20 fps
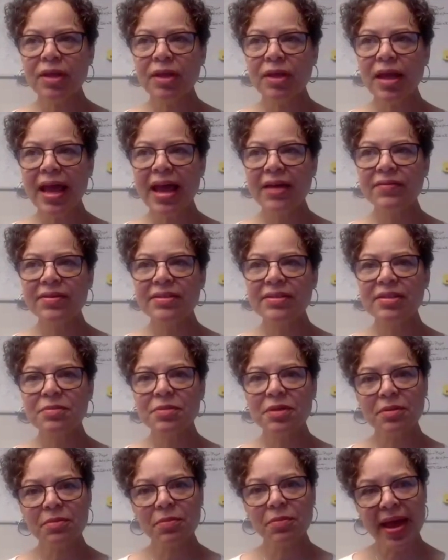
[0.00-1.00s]
having some
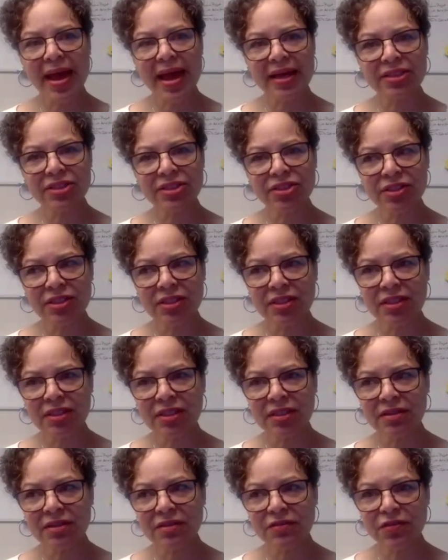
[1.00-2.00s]
compassion
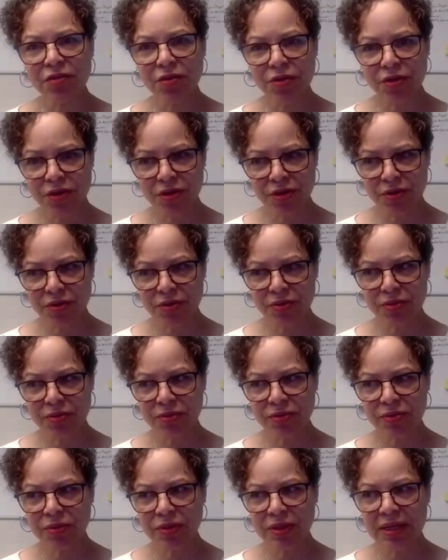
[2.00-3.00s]
for
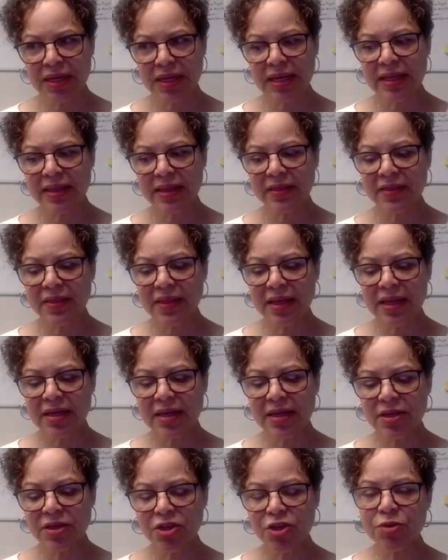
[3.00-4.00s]
you,
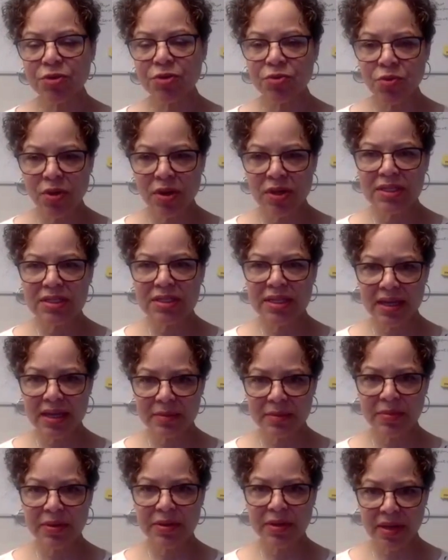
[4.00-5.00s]
then you would want to
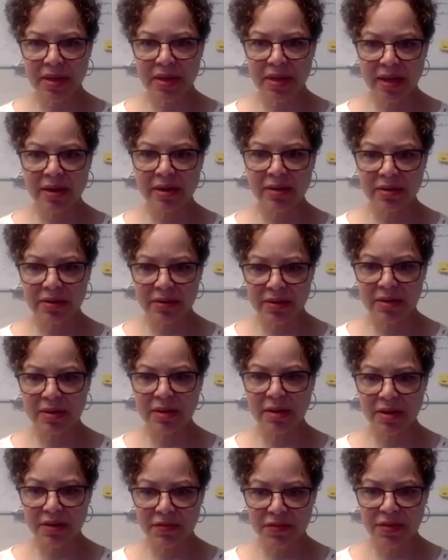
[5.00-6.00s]
take better care
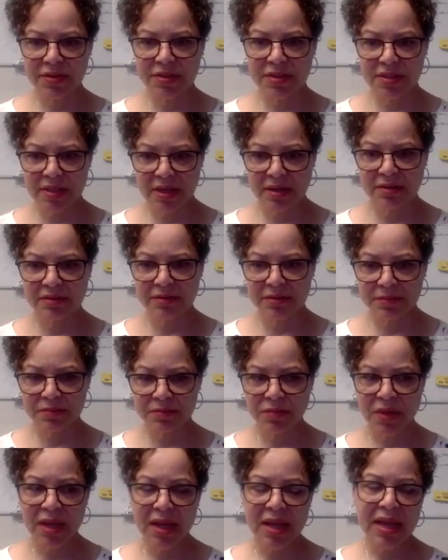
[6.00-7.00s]
of yourself.
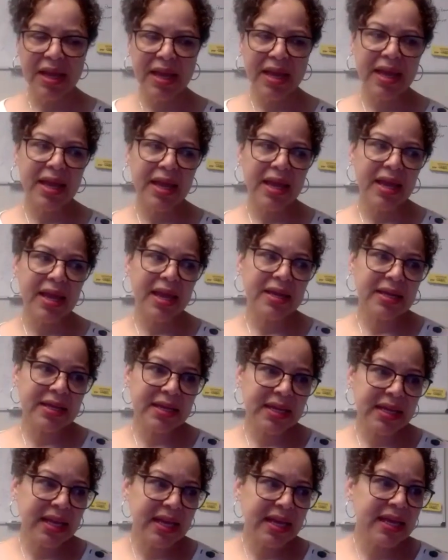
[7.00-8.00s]
And
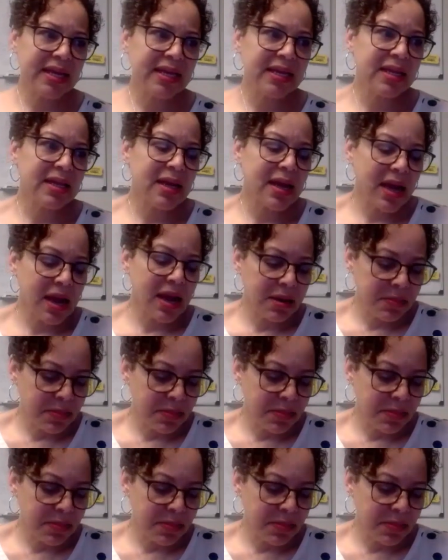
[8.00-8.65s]
again, our